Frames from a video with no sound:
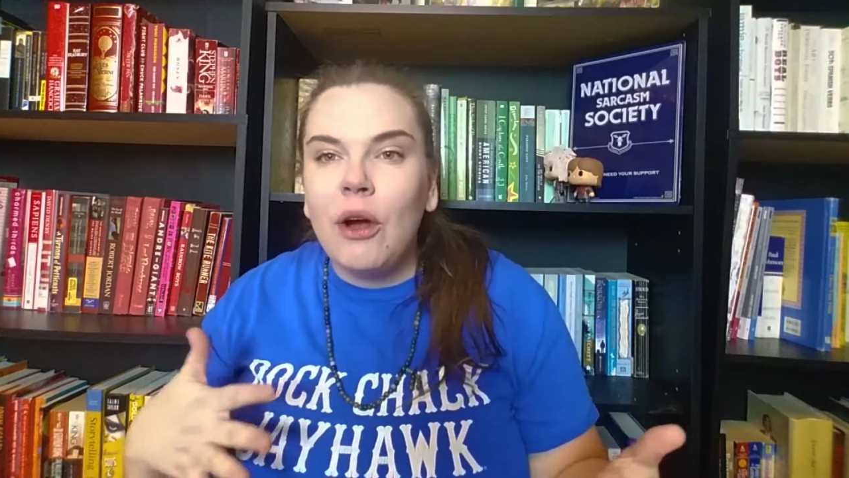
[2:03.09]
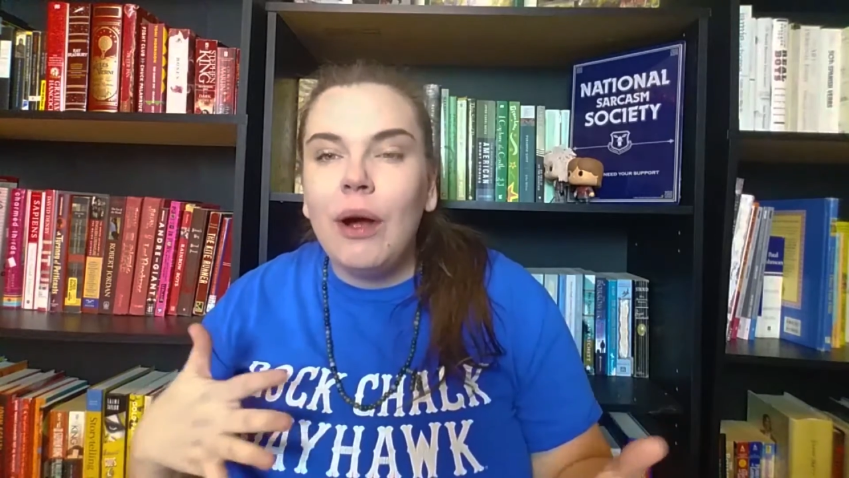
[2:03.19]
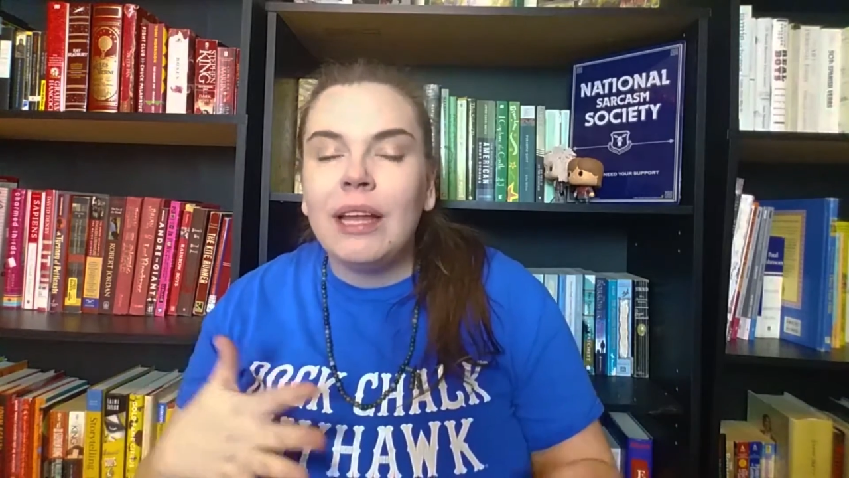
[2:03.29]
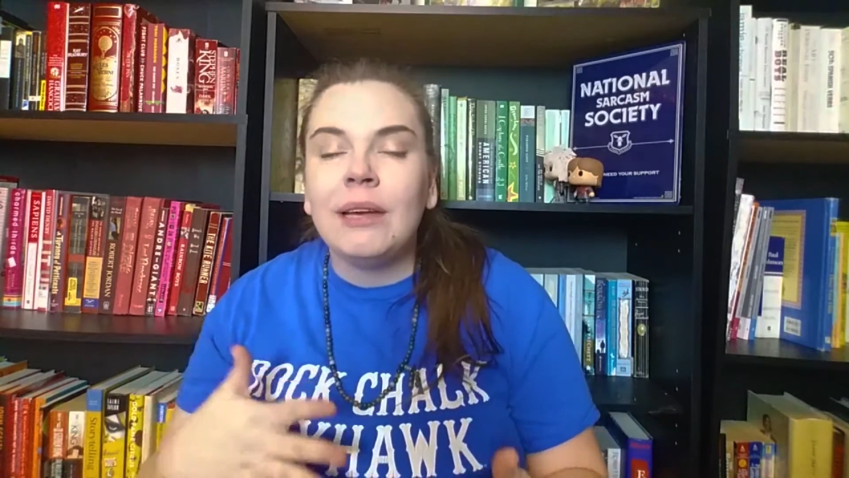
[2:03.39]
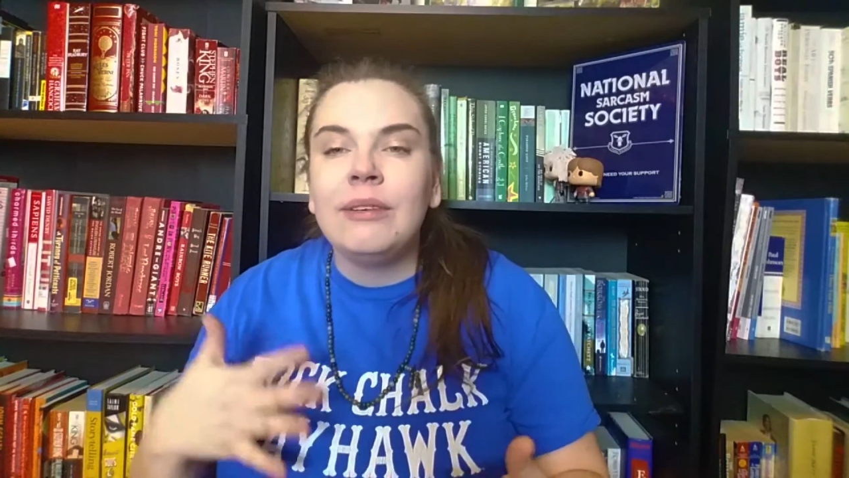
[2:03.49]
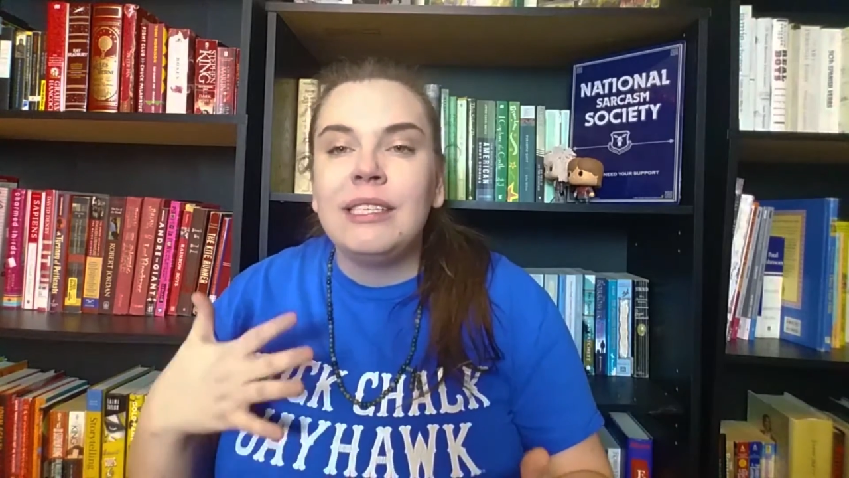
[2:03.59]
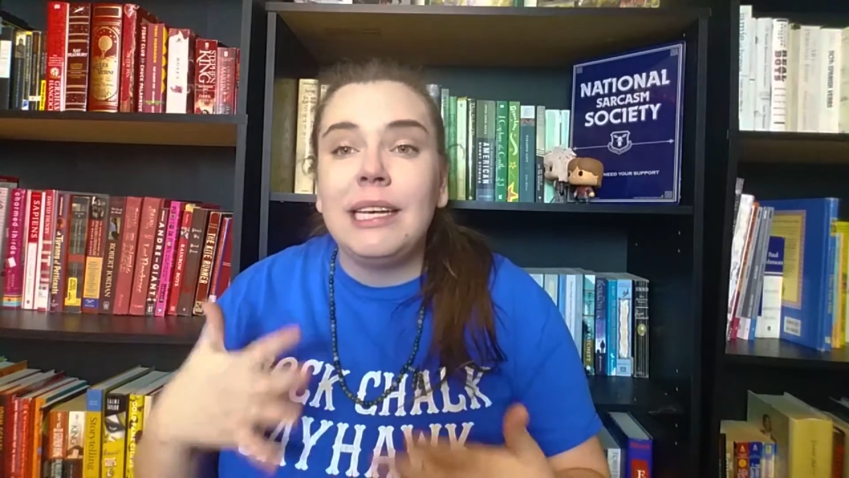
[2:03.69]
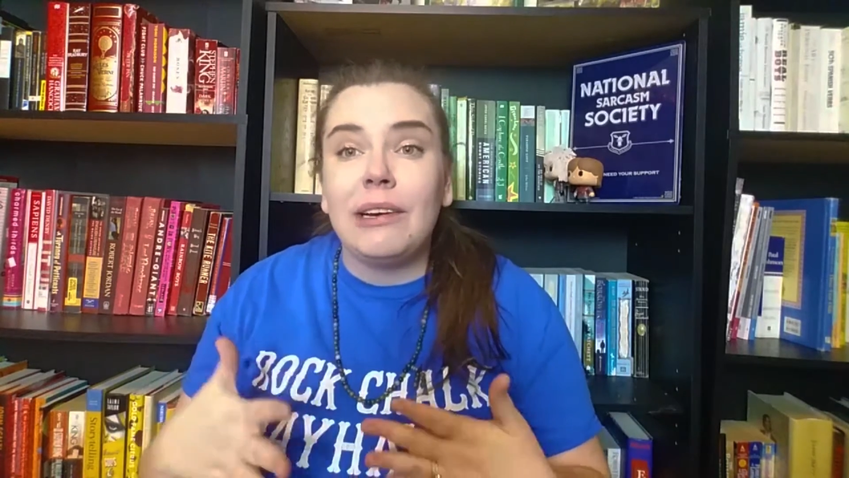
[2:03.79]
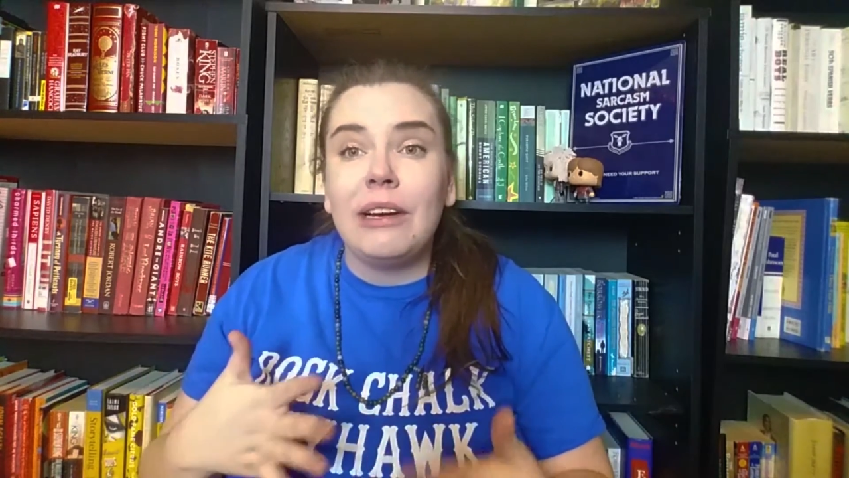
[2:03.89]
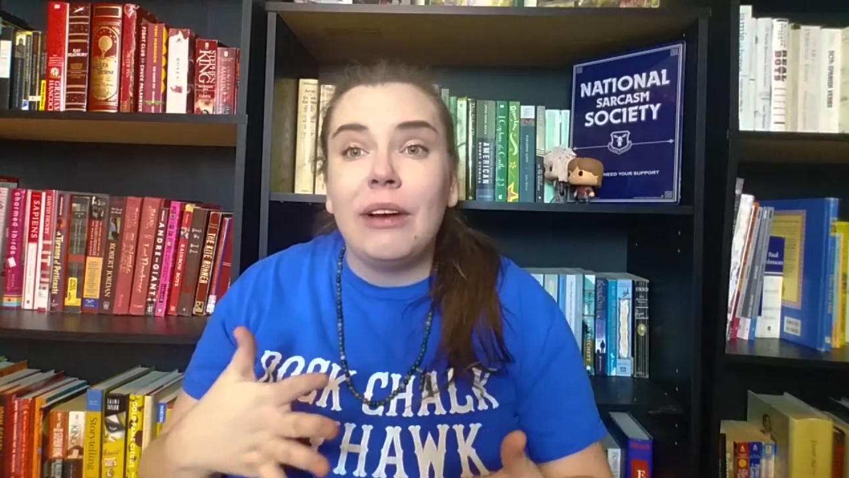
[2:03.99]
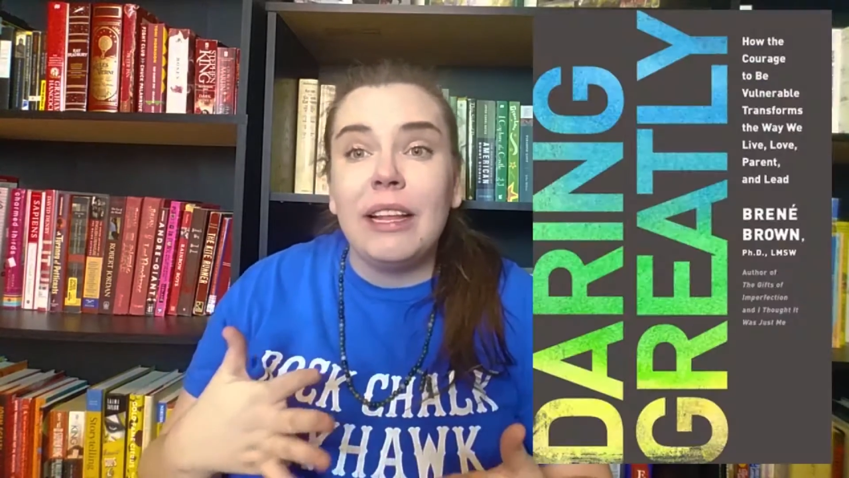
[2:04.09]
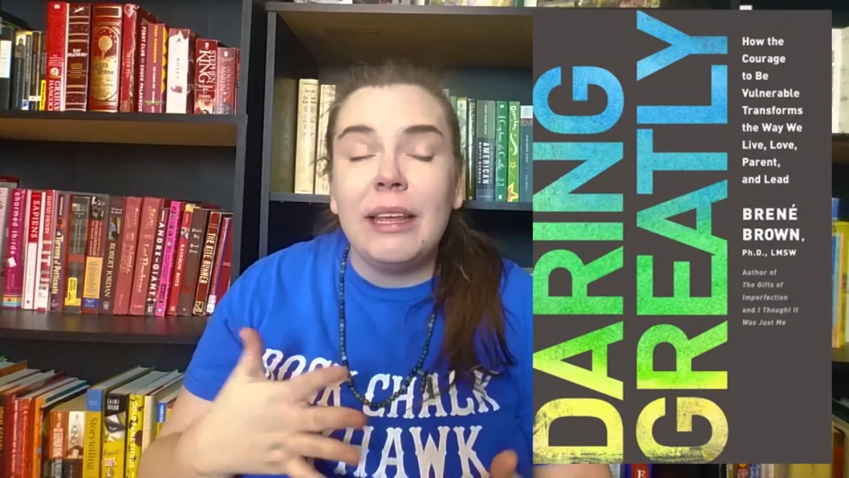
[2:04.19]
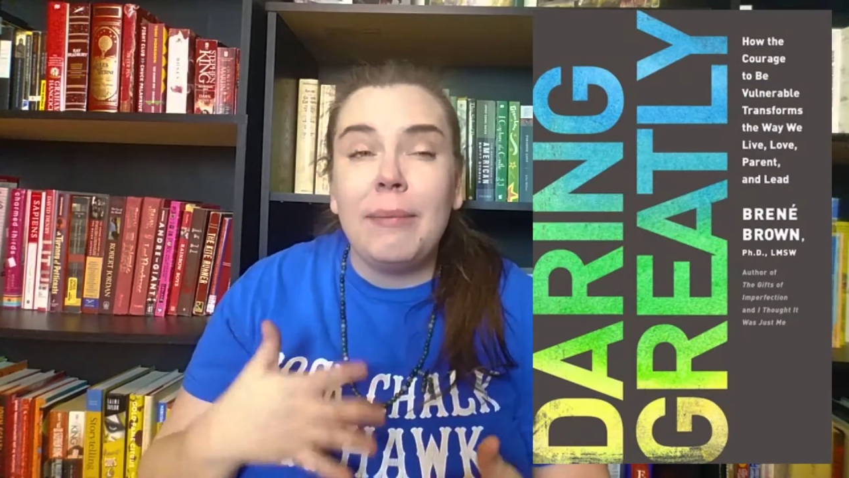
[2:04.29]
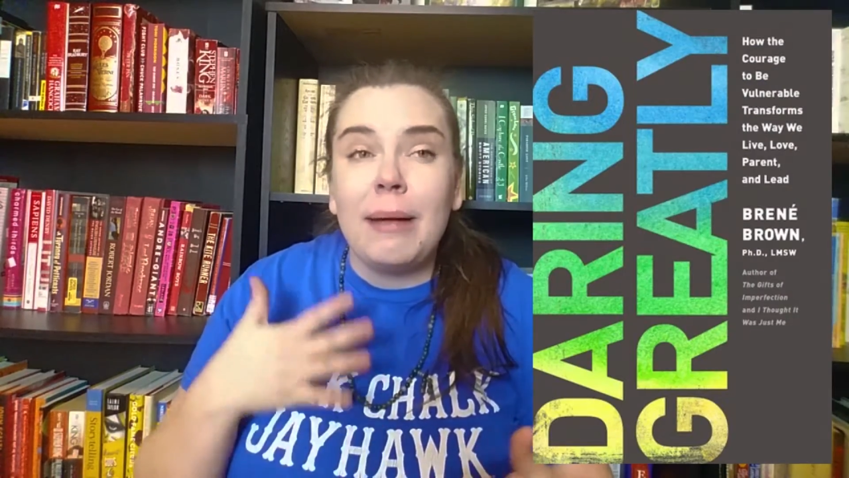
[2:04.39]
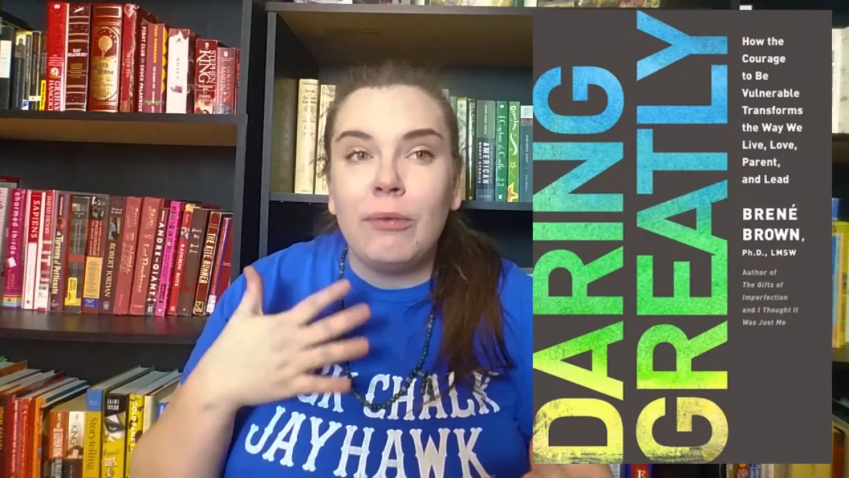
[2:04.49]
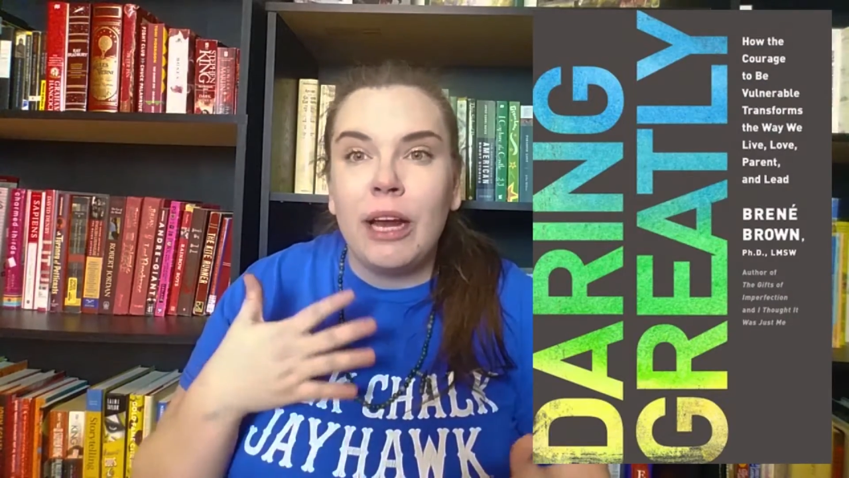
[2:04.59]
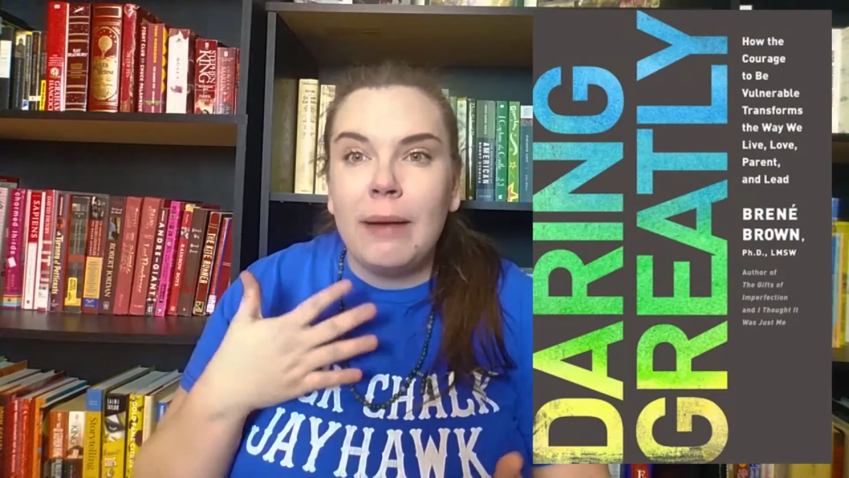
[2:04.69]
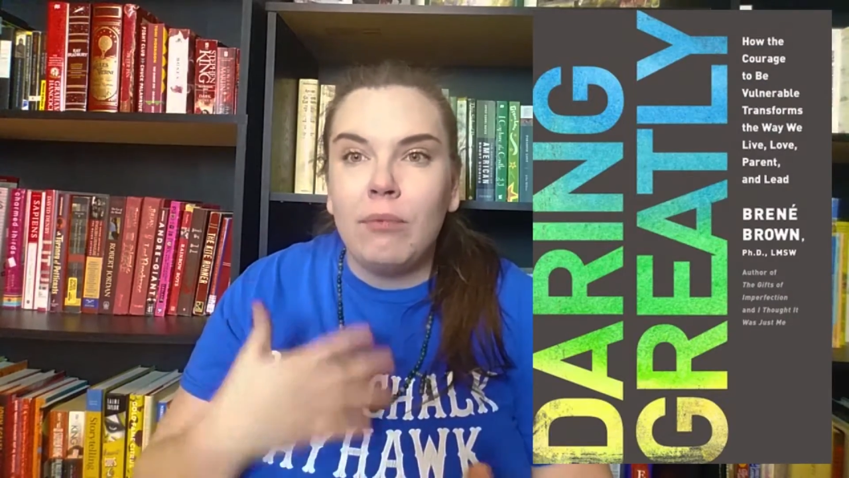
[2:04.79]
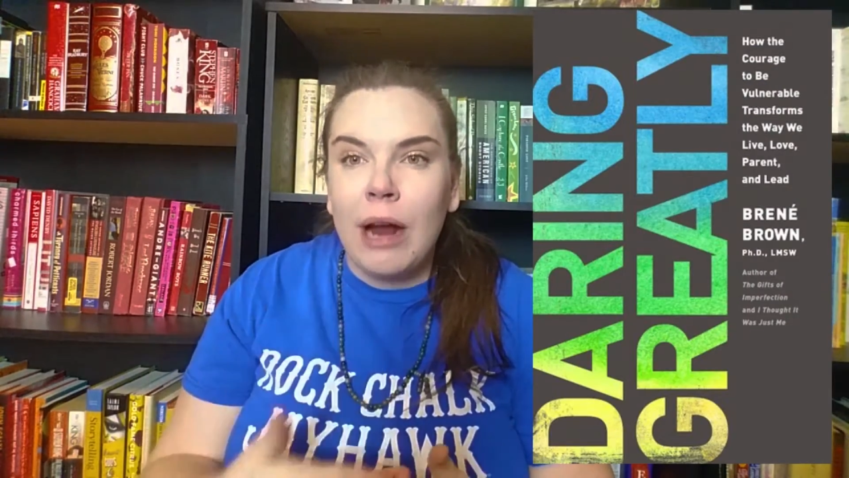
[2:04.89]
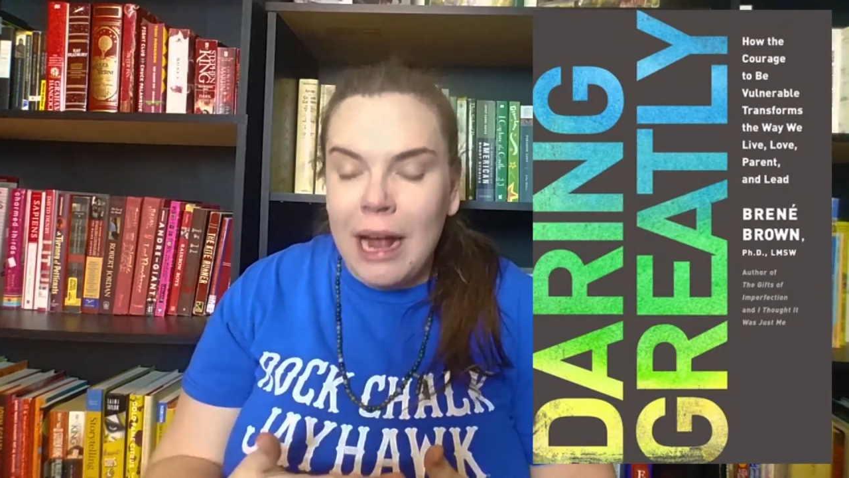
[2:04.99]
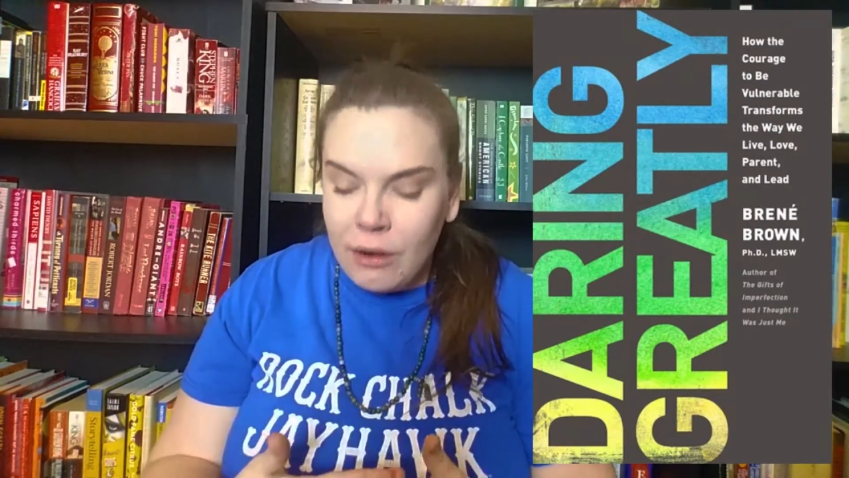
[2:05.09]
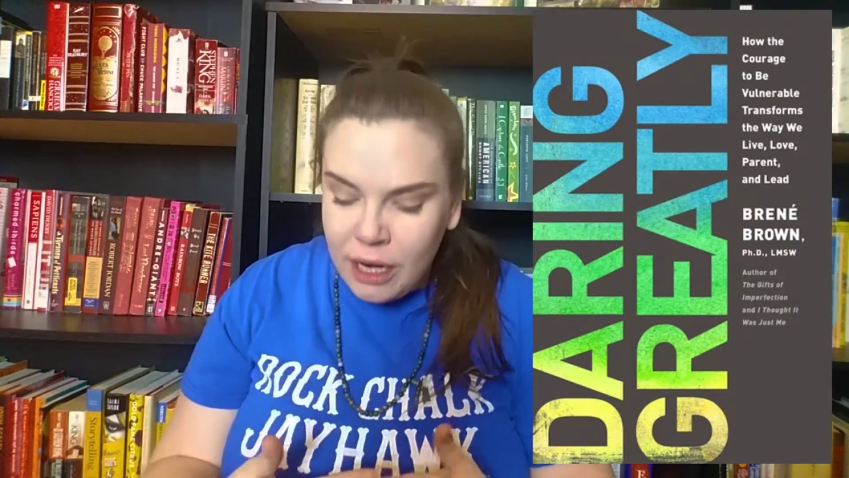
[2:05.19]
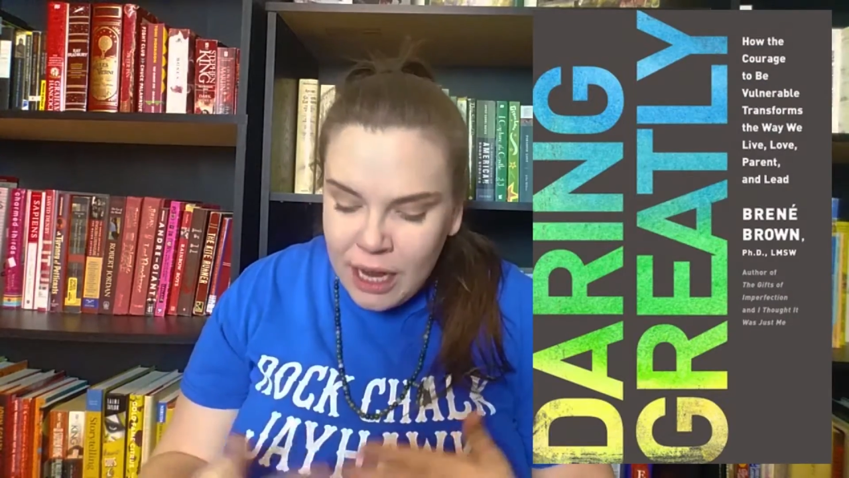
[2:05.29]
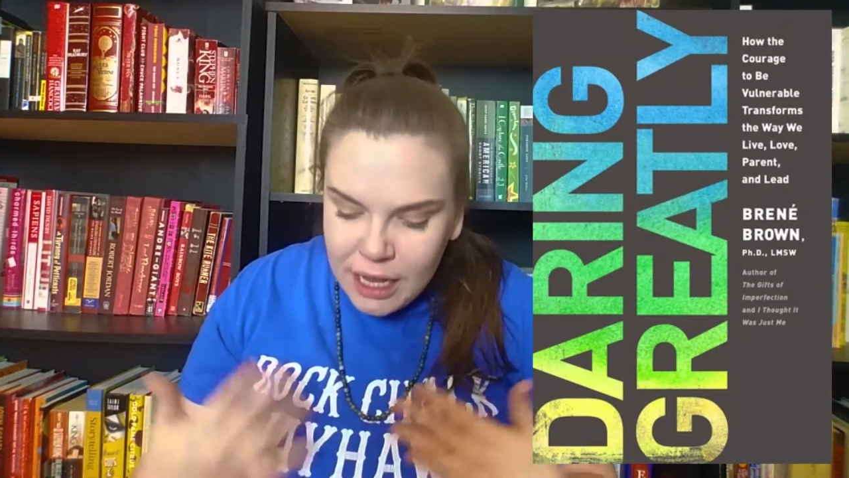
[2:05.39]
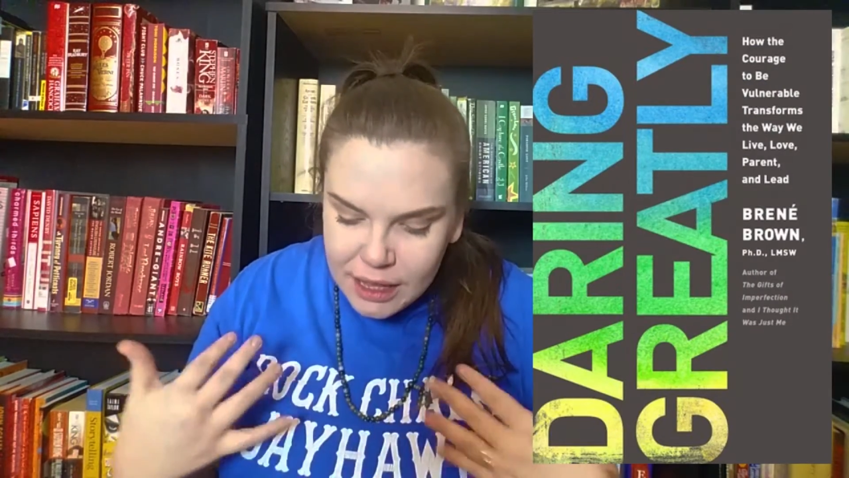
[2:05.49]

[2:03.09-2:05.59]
note, and that was Daring Greatly by Brene Brown.